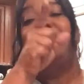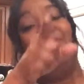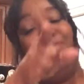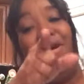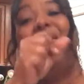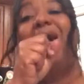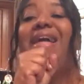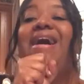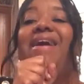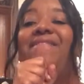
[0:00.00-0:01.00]
You know I
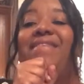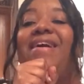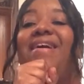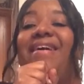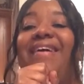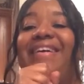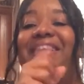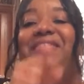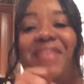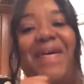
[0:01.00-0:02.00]
love you.
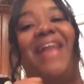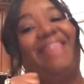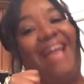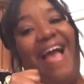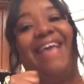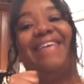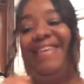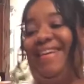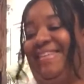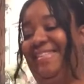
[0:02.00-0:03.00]
You know I thank
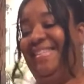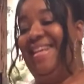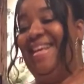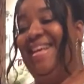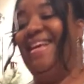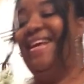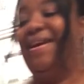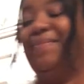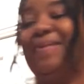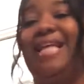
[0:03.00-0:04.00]
you.
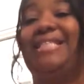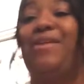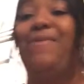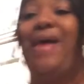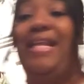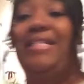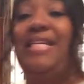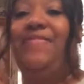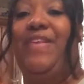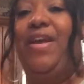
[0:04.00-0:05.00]
But let's get right into
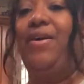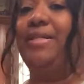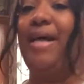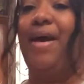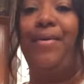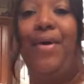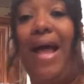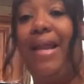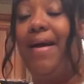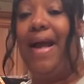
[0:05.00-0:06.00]
this video because I don't know
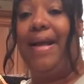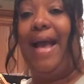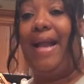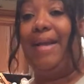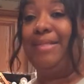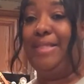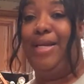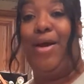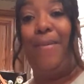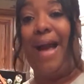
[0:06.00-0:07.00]
how long I got. I'm still on